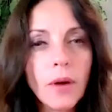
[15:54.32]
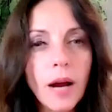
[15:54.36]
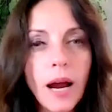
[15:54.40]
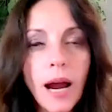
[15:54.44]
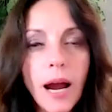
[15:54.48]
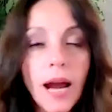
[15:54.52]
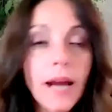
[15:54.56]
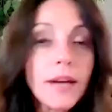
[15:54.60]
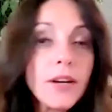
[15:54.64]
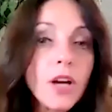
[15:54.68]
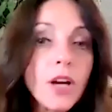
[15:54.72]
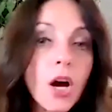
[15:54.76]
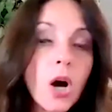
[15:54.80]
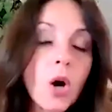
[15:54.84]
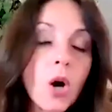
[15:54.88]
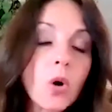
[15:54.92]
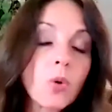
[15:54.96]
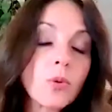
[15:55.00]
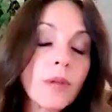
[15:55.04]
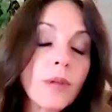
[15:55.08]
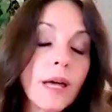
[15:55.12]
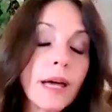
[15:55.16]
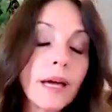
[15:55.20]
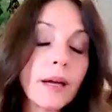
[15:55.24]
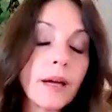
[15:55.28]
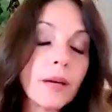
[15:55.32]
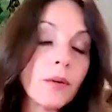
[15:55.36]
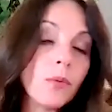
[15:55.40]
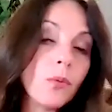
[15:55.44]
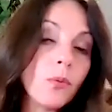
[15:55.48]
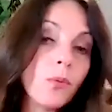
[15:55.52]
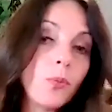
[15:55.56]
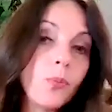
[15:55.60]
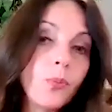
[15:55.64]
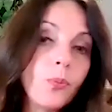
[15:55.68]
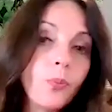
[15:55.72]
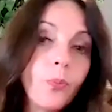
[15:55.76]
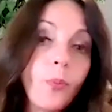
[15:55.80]
I know that
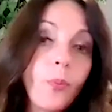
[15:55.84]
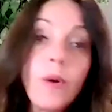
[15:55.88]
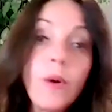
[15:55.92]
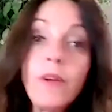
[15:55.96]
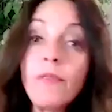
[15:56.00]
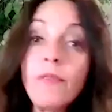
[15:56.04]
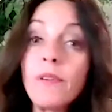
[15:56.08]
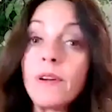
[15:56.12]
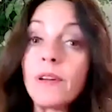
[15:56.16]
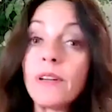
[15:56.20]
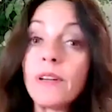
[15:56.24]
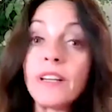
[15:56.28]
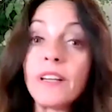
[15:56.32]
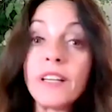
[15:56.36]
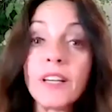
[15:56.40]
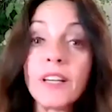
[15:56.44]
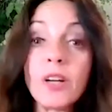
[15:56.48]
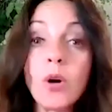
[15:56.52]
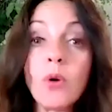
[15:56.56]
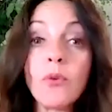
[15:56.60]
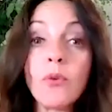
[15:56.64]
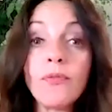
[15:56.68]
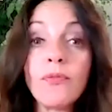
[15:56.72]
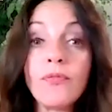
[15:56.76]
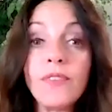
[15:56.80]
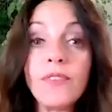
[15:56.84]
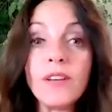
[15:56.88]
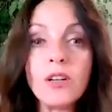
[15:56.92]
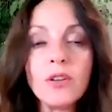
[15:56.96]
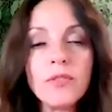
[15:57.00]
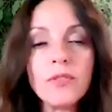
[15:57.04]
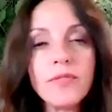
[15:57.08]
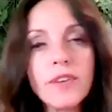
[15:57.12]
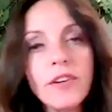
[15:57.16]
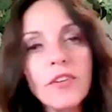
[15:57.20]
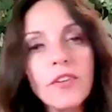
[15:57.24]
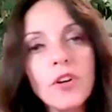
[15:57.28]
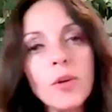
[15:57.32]
we really don't feel
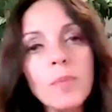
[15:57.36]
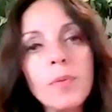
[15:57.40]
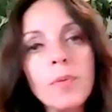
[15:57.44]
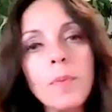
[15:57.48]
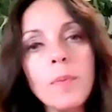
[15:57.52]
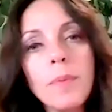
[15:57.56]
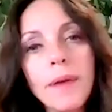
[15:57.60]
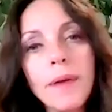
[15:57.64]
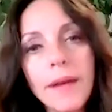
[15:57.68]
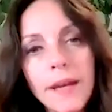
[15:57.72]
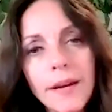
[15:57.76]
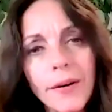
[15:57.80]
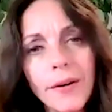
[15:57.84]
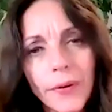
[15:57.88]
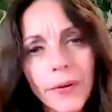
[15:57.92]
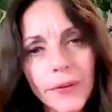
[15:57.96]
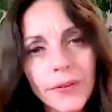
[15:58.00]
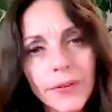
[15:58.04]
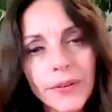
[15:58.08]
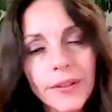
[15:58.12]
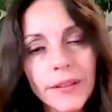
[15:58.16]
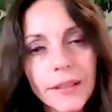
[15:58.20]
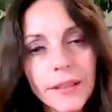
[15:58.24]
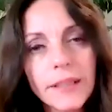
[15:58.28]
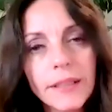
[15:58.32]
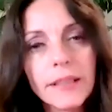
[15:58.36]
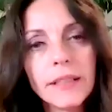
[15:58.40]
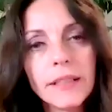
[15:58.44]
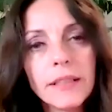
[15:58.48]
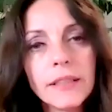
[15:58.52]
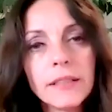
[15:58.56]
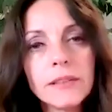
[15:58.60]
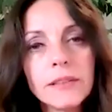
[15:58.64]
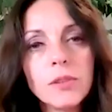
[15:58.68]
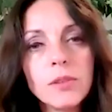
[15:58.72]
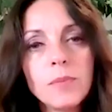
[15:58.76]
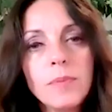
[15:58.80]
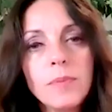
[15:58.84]
very prepared
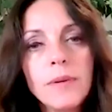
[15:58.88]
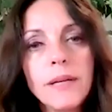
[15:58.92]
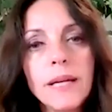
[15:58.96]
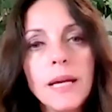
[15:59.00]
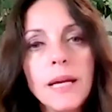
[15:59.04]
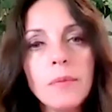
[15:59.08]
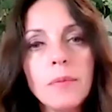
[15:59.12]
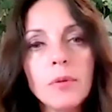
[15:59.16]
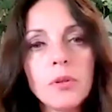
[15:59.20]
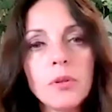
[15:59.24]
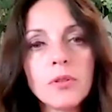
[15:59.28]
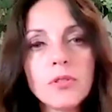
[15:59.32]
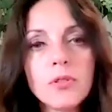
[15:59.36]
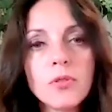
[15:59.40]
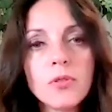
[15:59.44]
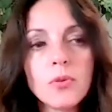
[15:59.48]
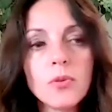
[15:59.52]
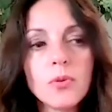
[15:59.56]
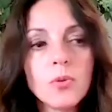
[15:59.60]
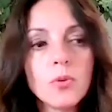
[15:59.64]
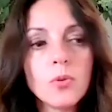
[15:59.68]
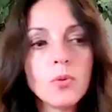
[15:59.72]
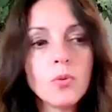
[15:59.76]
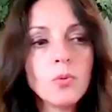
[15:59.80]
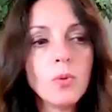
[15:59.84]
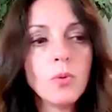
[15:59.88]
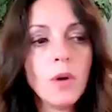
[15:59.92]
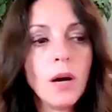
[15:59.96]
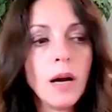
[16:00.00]
to be able to